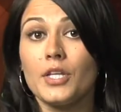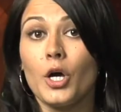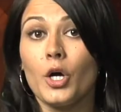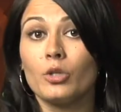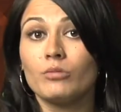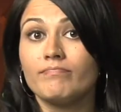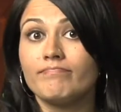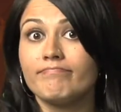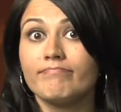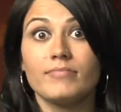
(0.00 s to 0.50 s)

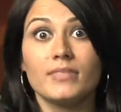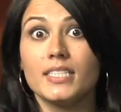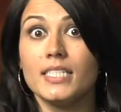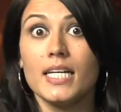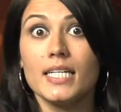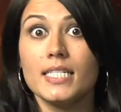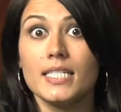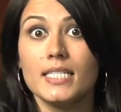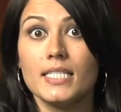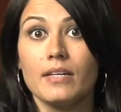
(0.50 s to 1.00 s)
though,
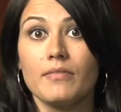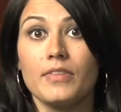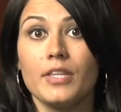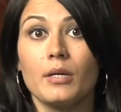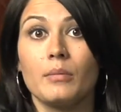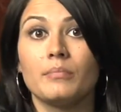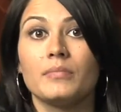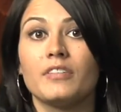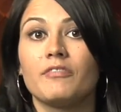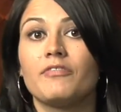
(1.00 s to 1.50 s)
dozens of
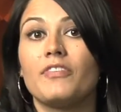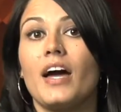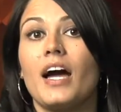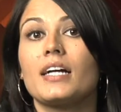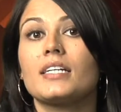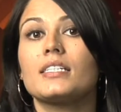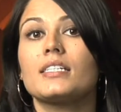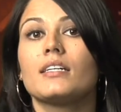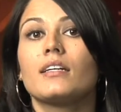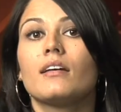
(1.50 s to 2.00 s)
them in
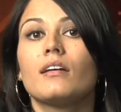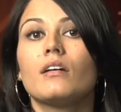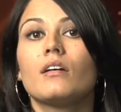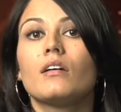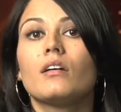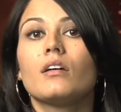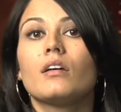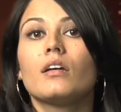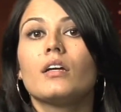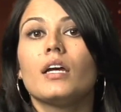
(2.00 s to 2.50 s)
fact.
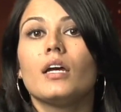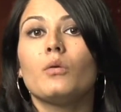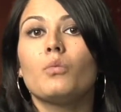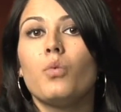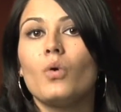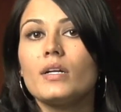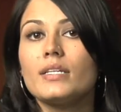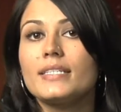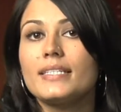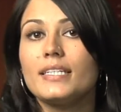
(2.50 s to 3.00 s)
In
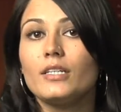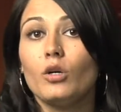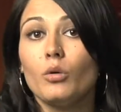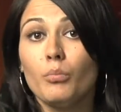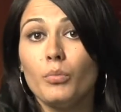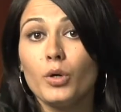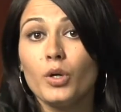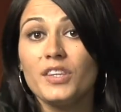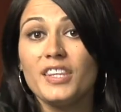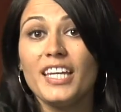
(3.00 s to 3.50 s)
one single
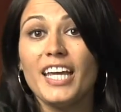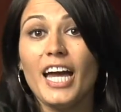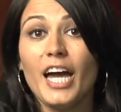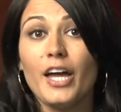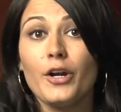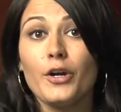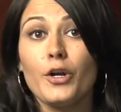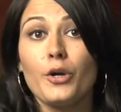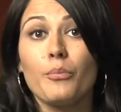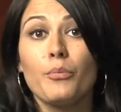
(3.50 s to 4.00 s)
book, the
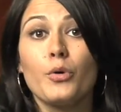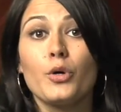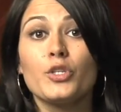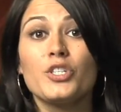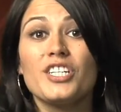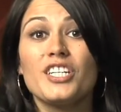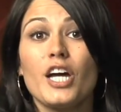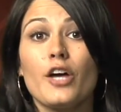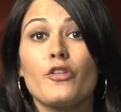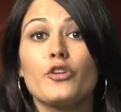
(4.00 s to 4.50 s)
editor put
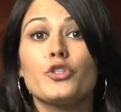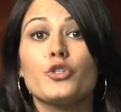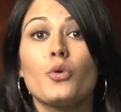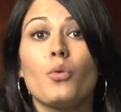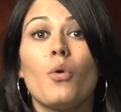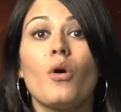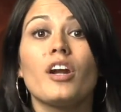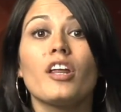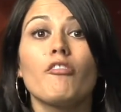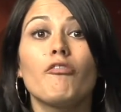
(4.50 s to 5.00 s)
together
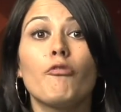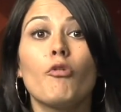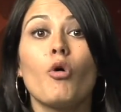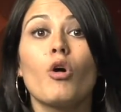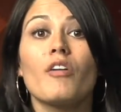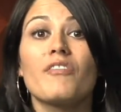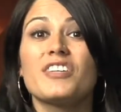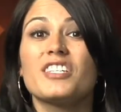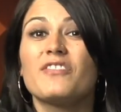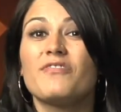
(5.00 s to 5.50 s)

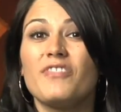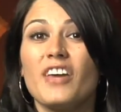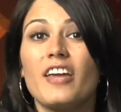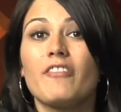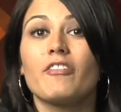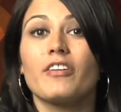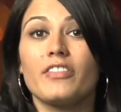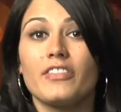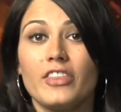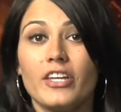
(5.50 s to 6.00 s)
24 of his
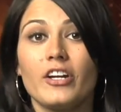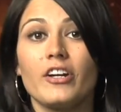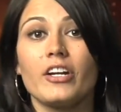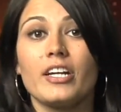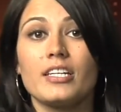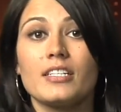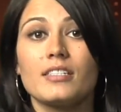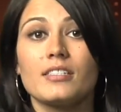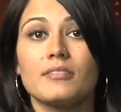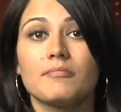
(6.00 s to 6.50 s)
favorite
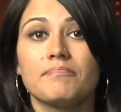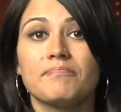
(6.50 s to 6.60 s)
theories.